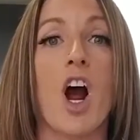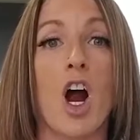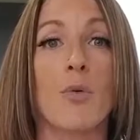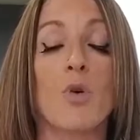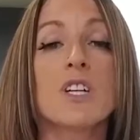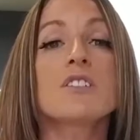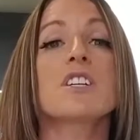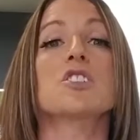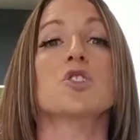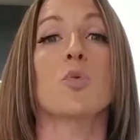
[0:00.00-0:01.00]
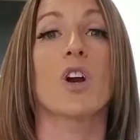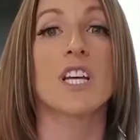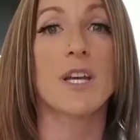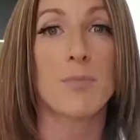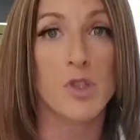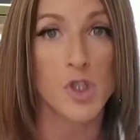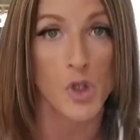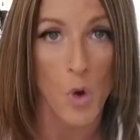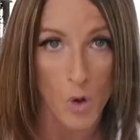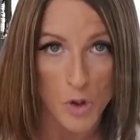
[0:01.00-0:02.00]
arm ones is you want to keep your
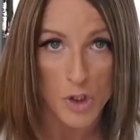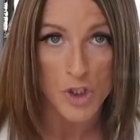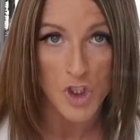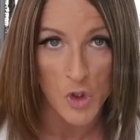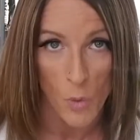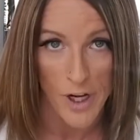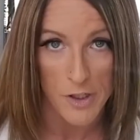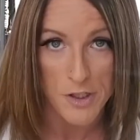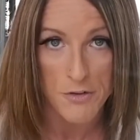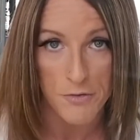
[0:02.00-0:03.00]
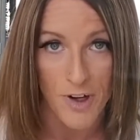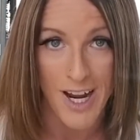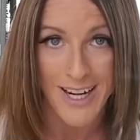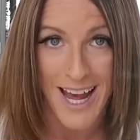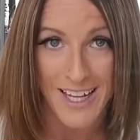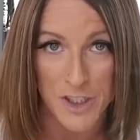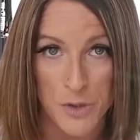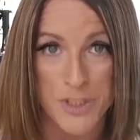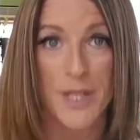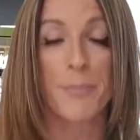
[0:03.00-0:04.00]
shoulders square to the front as
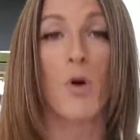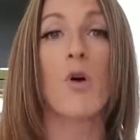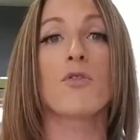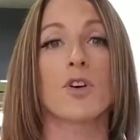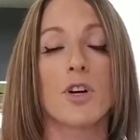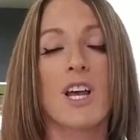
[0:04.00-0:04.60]
you tip over.